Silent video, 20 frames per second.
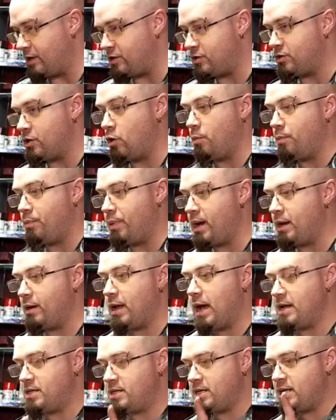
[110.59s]
So, but
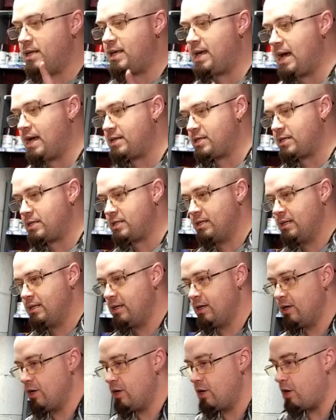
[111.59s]
I did get
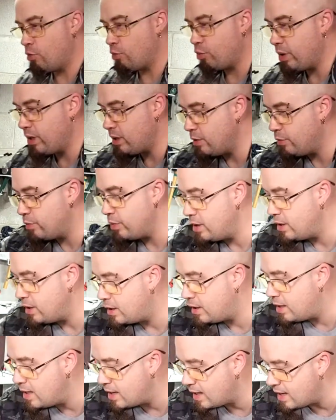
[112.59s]
a really
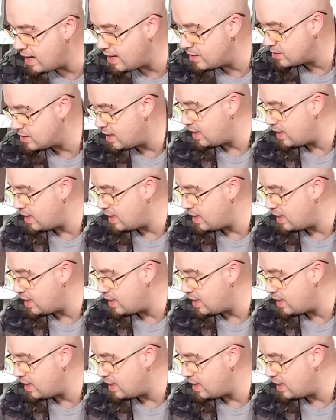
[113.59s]
kick-ass